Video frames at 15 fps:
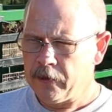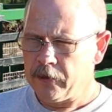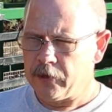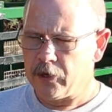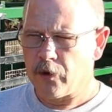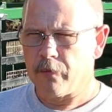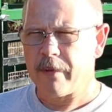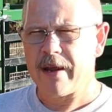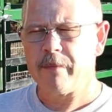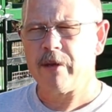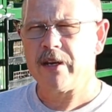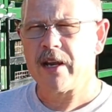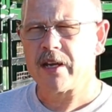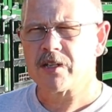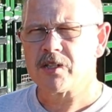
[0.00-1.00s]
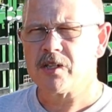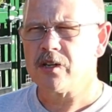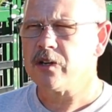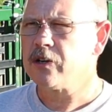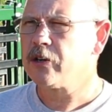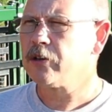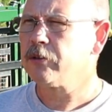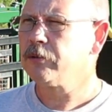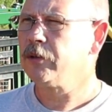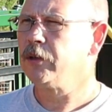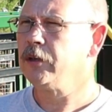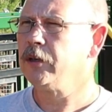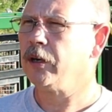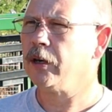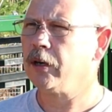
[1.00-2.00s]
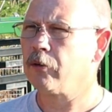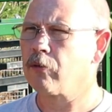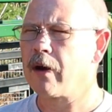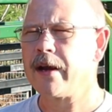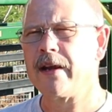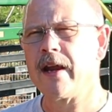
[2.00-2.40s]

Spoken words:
you know, maybe next year, right